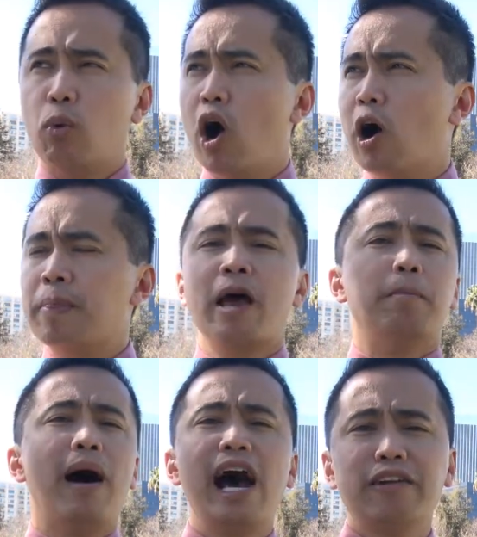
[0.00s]
Well,
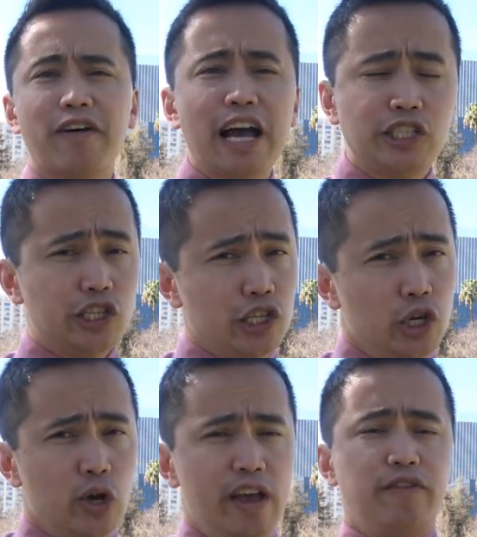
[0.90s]
my advice to
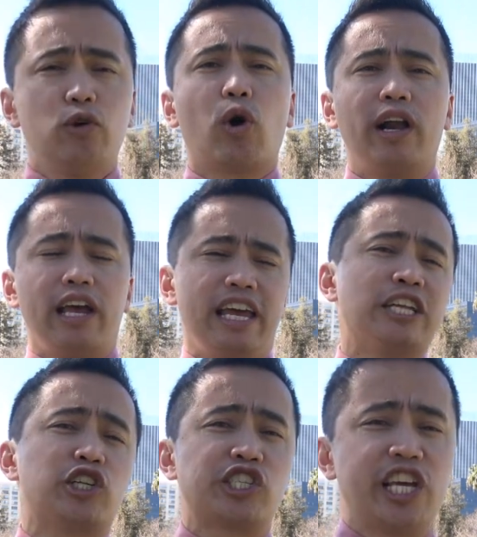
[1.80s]
you, if you're
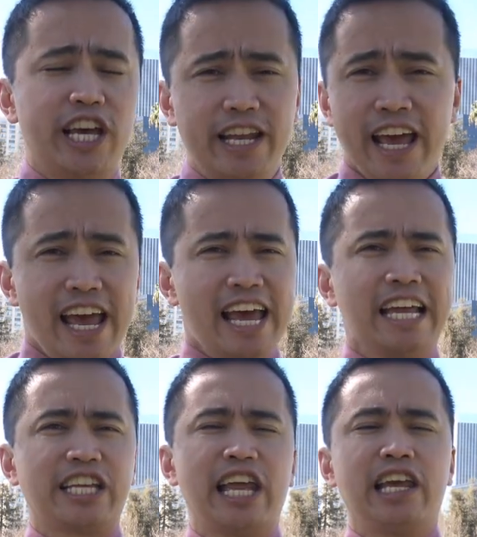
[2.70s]
interested
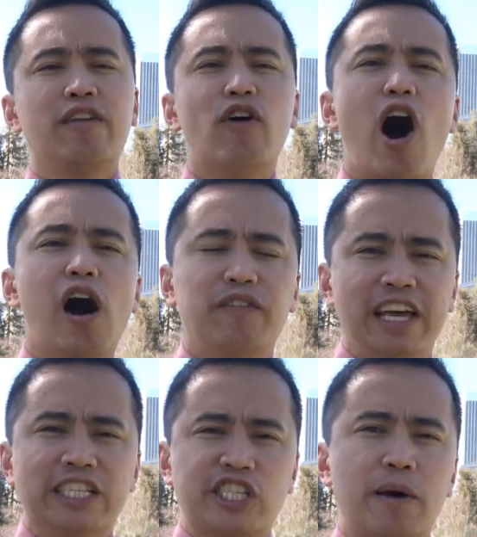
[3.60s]
in getting involved
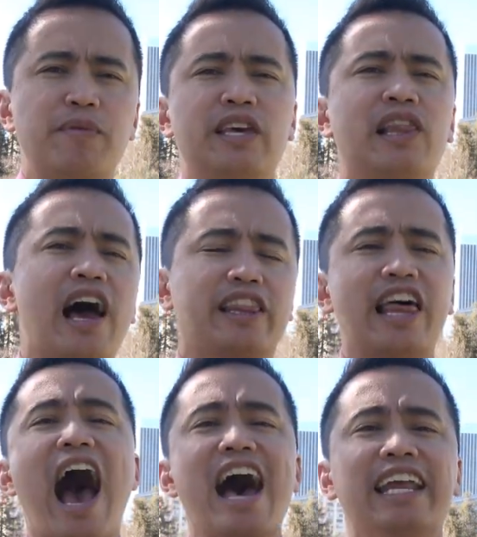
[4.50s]
in something like
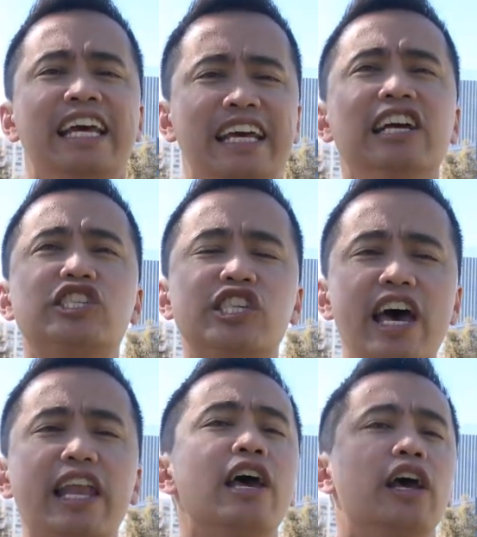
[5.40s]
that, is
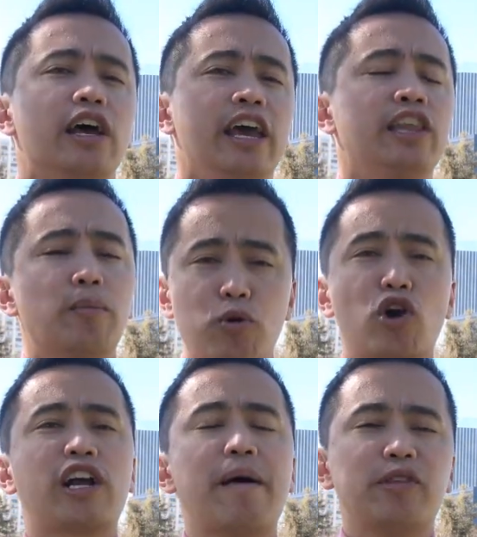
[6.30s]
that in the
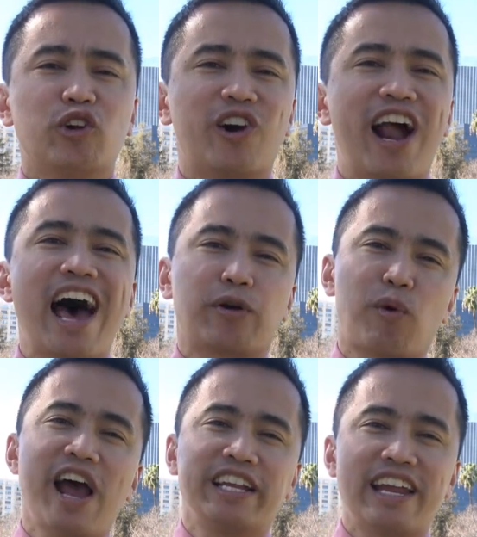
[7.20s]
program that you're at
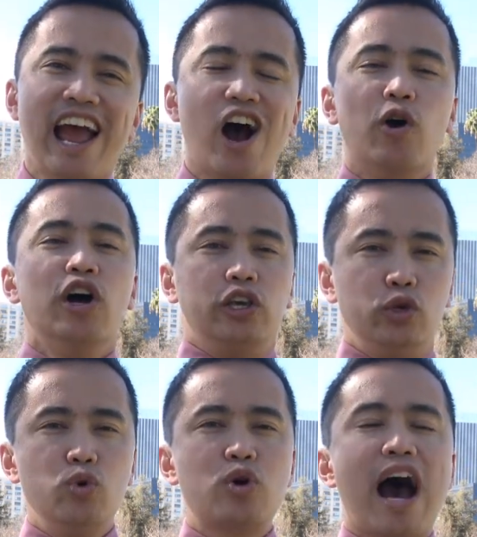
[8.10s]
right now,
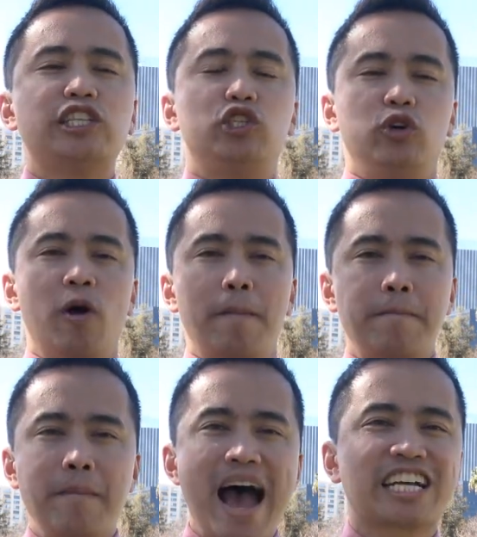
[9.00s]
you got to
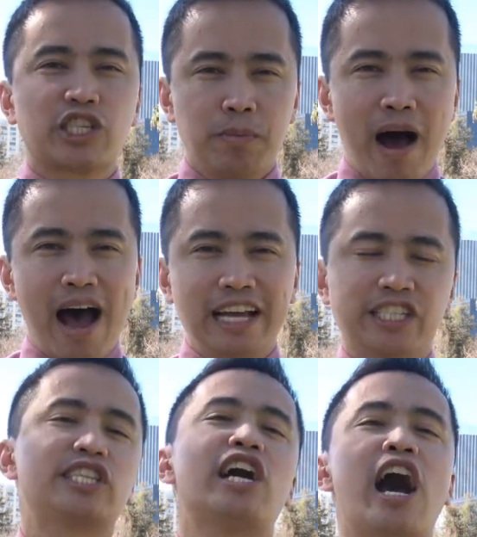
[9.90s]
maximize
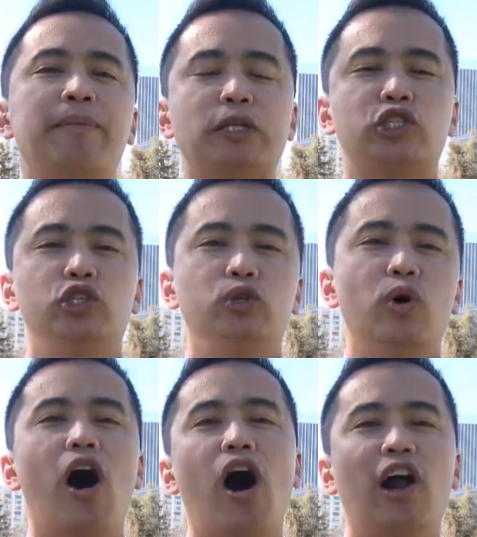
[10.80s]
the time that you
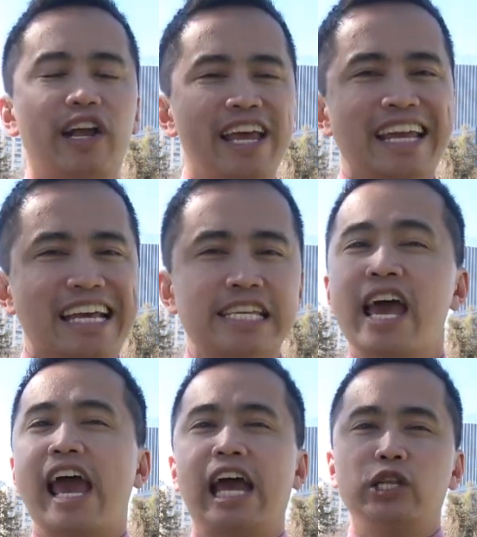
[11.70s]
are in it.
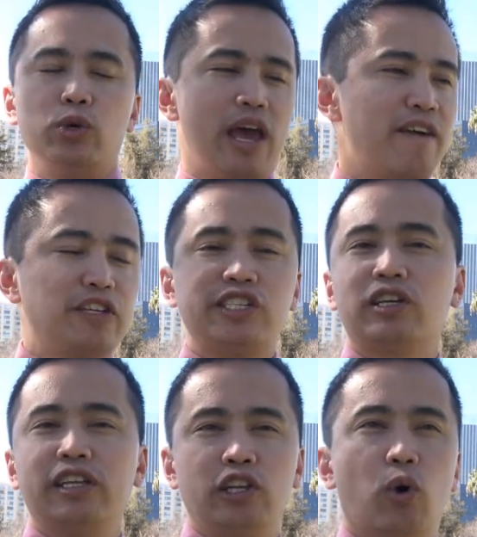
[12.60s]
And you, every
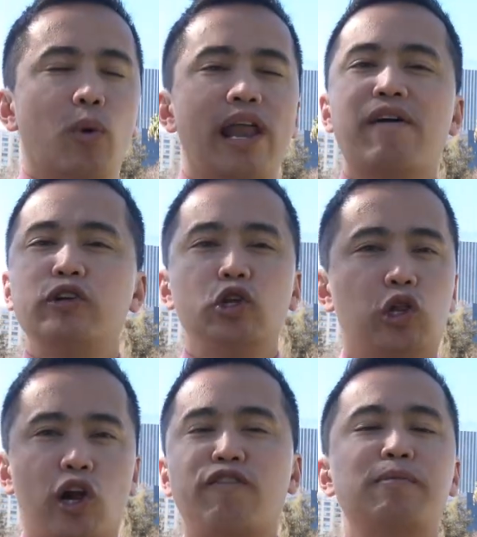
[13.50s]
single, you know, whatever you
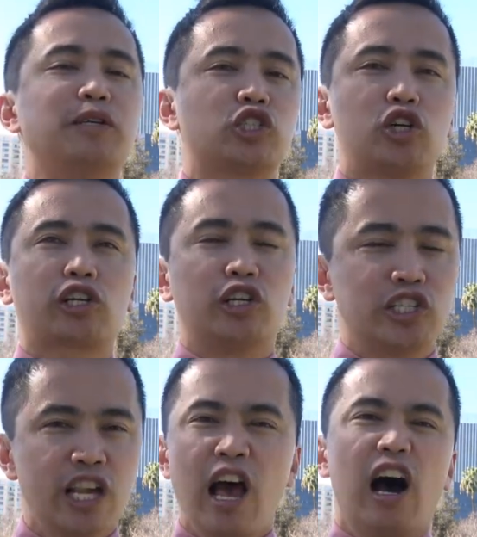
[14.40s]
learn from your
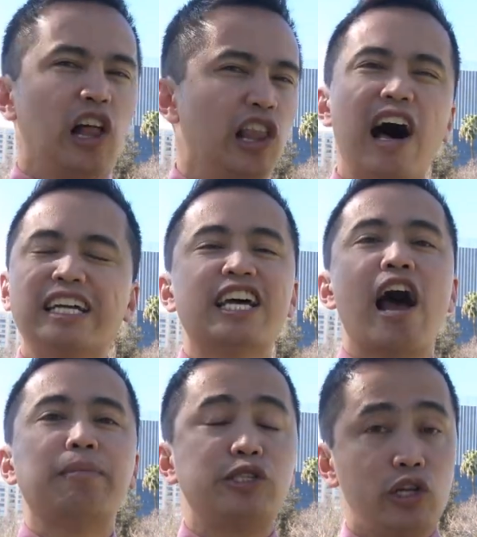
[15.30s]
instructors, a lot of
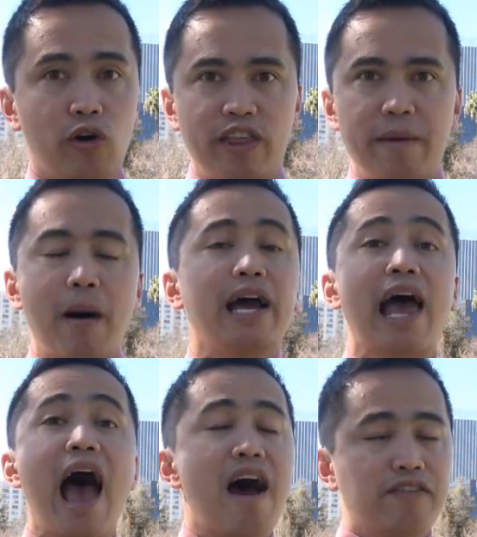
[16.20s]
times, you know, they might
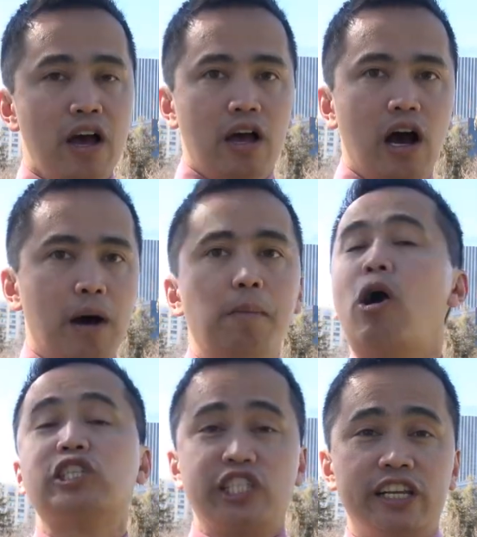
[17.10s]
have uh,
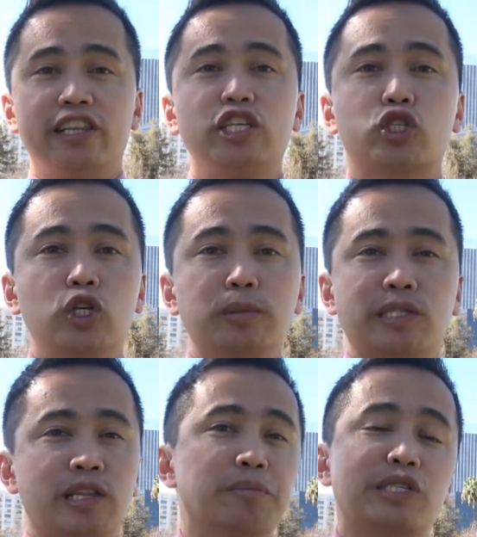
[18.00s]
marched in these
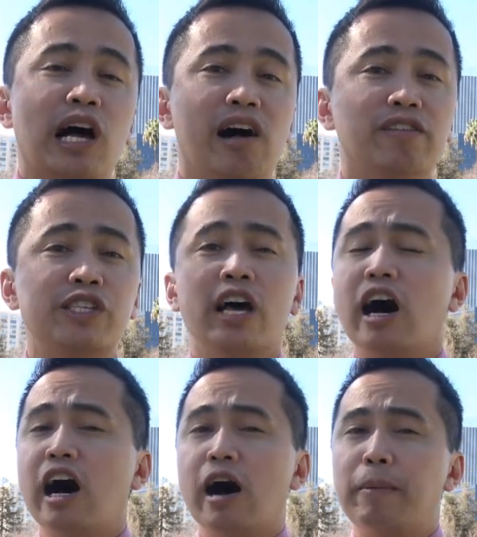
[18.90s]
groups themselves,
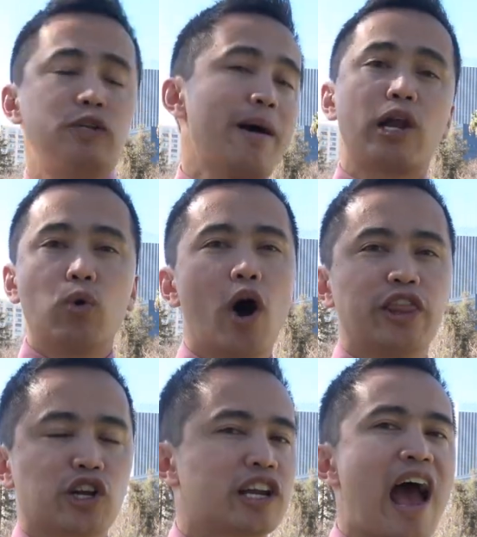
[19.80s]
uh, but no matter
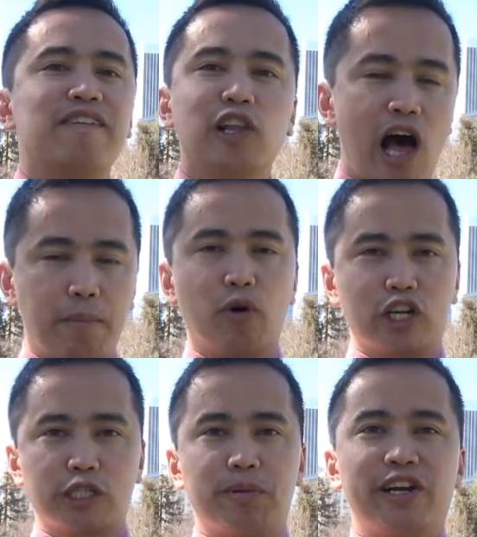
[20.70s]
what, they're gonna have a lot more
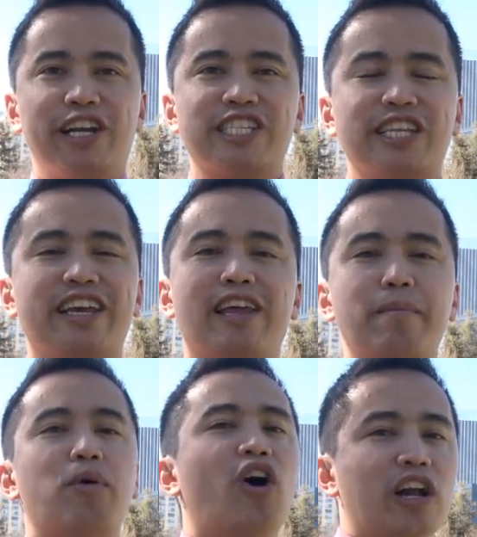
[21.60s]
experience that they can
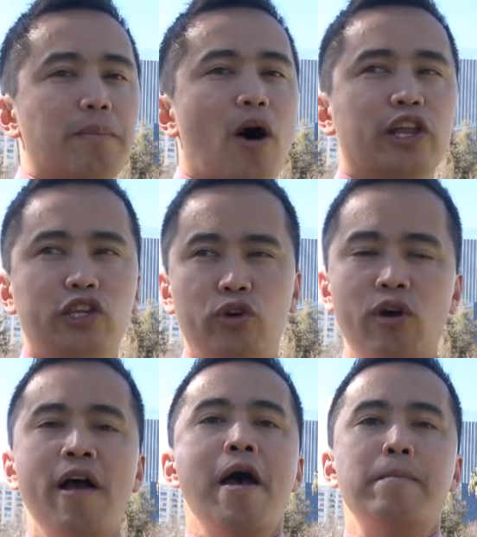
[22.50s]
impart upon you.
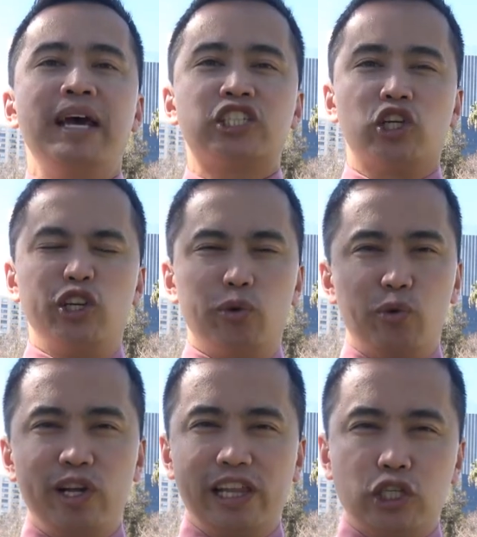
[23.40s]
Make sure you
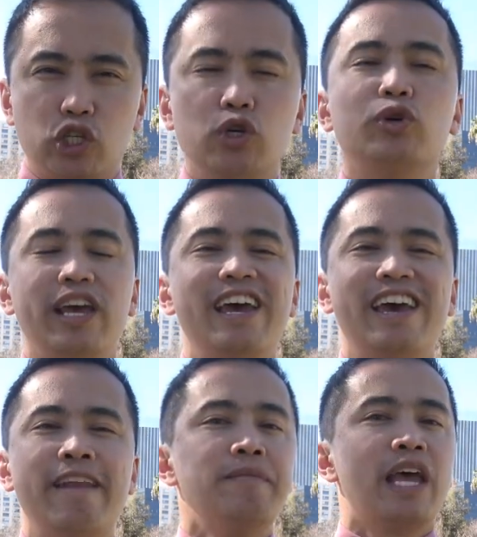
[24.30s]
really tune
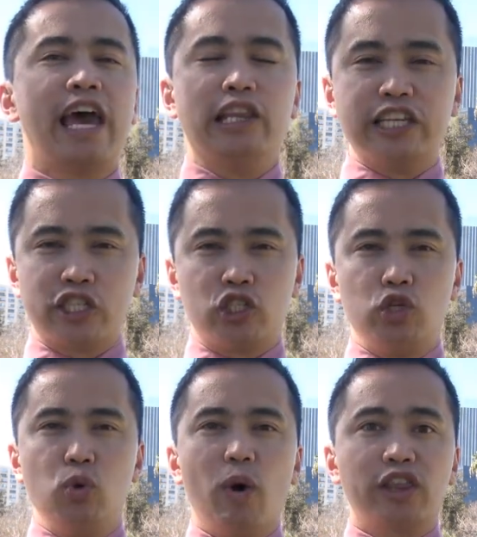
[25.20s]
in and listen
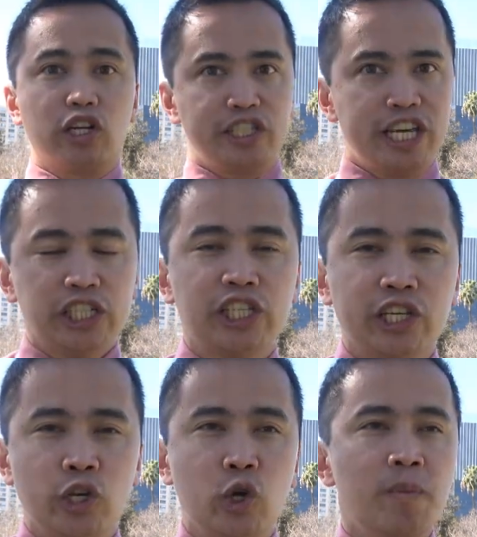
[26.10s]
to what they're teaching
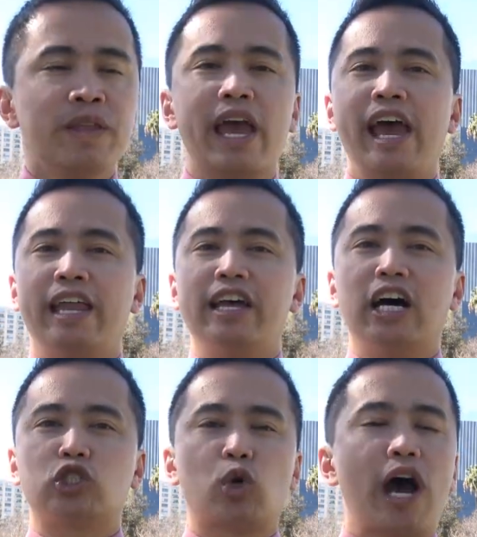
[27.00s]
you and
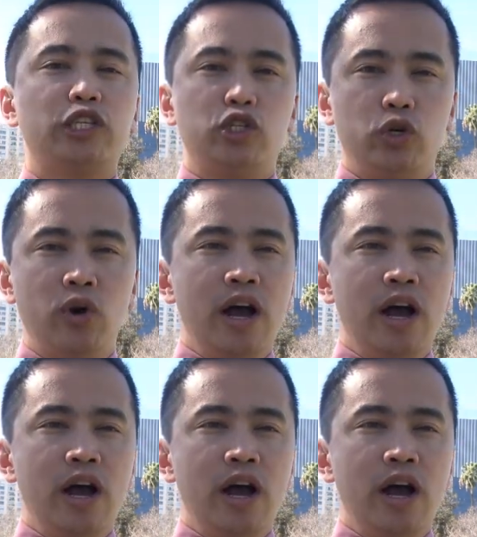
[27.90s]
uh, try to,